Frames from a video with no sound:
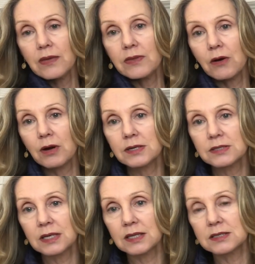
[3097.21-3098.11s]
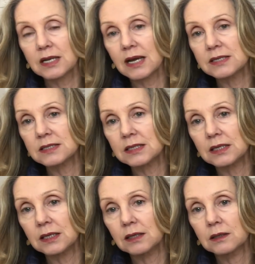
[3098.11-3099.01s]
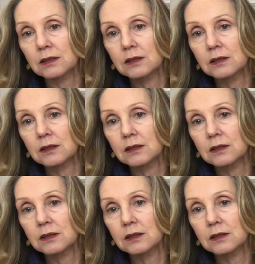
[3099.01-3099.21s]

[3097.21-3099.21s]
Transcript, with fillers: And there it is against the iced tea.